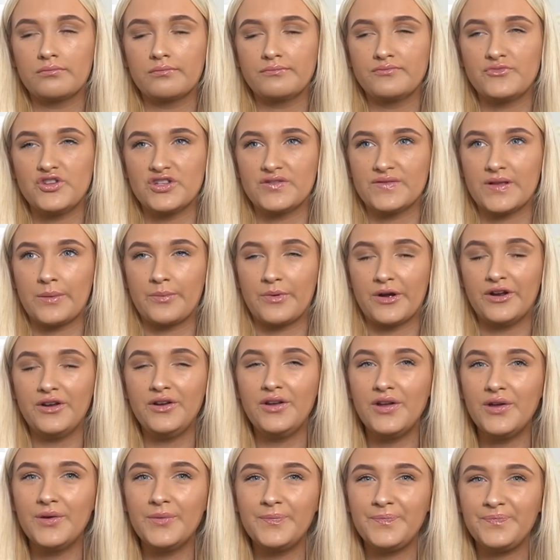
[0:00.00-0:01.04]
just like
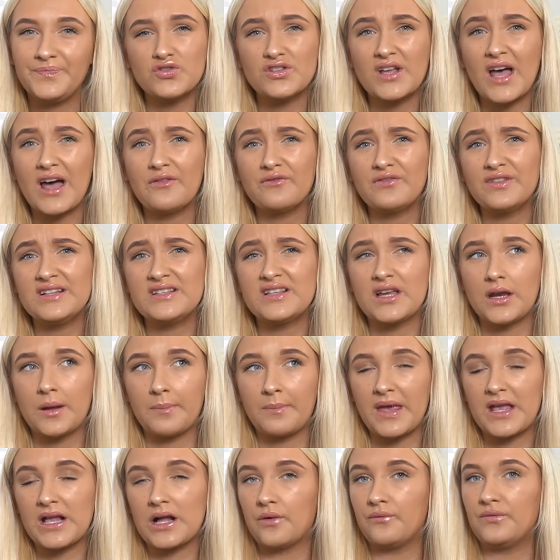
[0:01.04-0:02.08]
Brandon, also haven't really done a
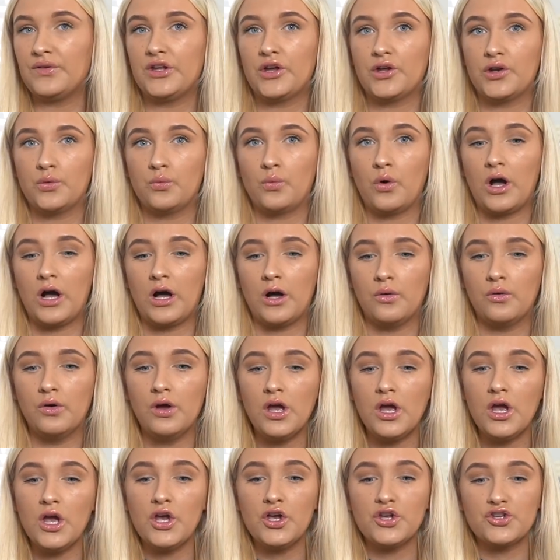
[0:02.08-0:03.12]
makeup video in a while,
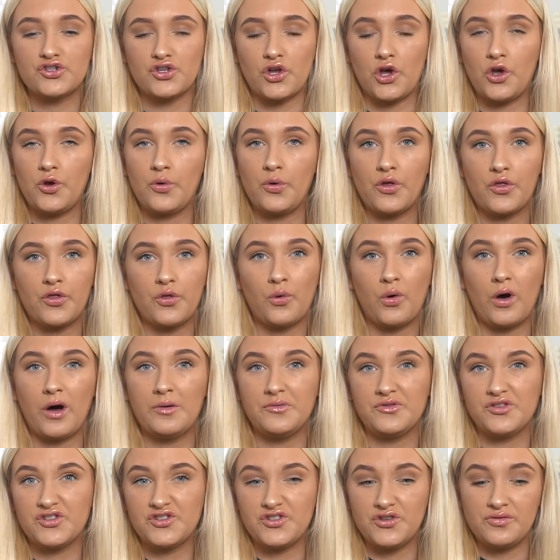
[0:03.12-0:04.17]
so thought I
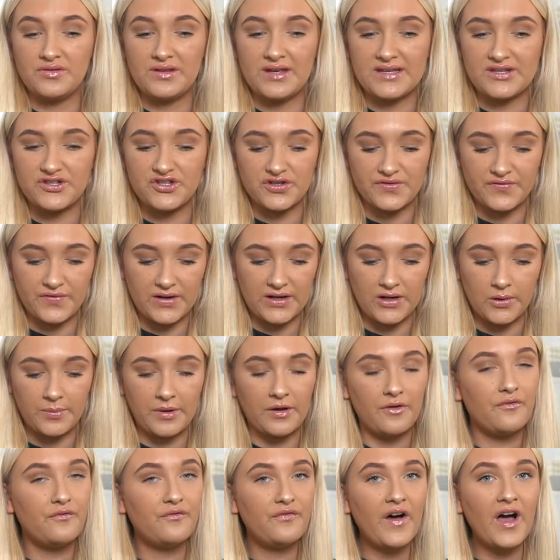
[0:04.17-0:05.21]
would just do this just for a little
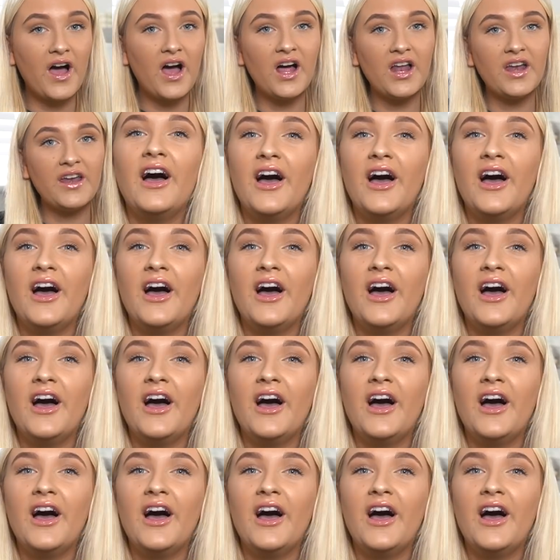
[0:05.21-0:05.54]
bit of fun.